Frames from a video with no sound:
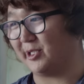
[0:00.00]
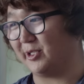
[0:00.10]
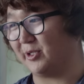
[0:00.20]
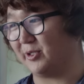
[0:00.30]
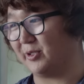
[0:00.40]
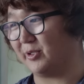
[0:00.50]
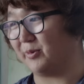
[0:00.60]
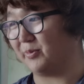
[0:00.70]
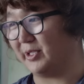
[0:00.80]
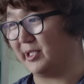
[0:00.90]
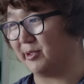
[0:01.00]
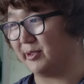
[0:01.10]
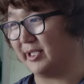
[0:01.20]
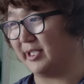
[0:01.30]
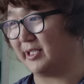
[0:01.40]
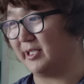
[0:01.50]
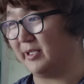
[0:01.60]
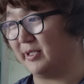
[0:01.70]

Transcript: and love the Gobi bears.